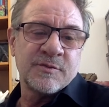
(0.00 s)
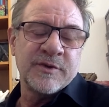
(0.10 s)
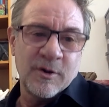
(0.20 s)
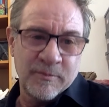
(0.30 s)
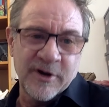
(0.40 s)
We
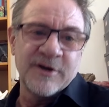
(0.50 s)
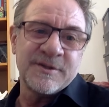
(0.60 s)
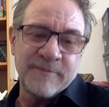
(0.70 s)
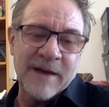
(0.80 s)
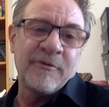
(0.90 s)
know birds
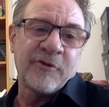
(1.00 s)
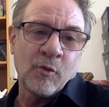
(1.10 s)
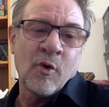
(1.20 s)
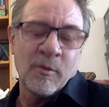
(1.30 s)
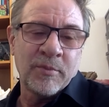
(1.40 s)
and mammals are
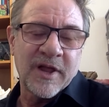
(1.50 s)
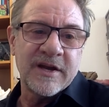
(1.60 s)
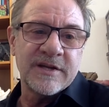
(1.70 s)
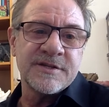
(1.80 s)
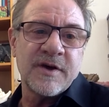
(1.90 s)
warm-blooded.